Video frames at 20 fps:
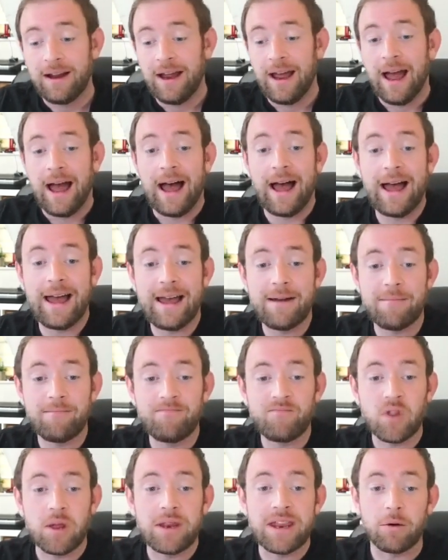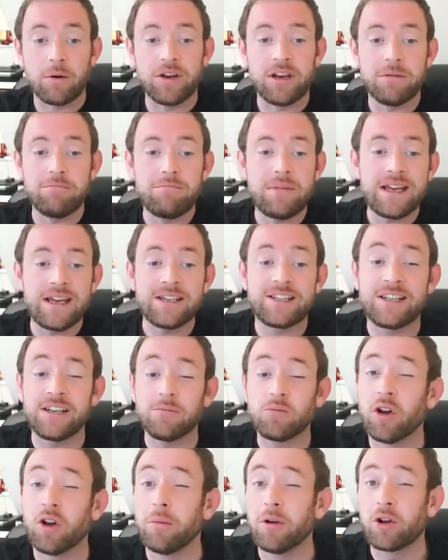Now, you may see him
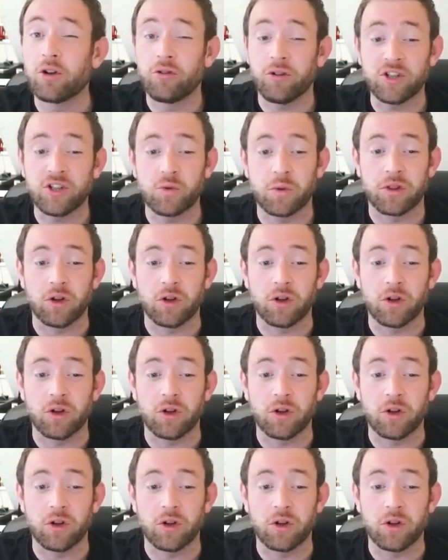come across with